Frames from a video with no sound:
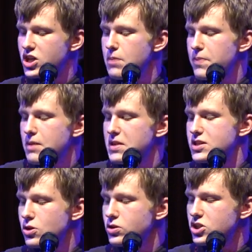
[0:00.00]
keeping me
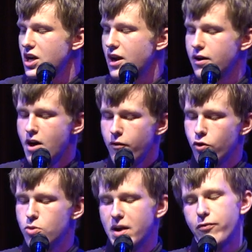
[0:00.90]
searching for
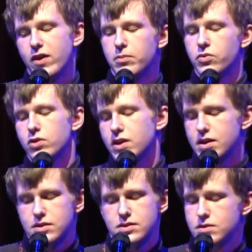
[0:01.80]
who my family really
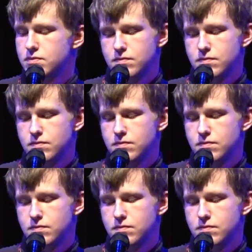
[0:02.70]
is.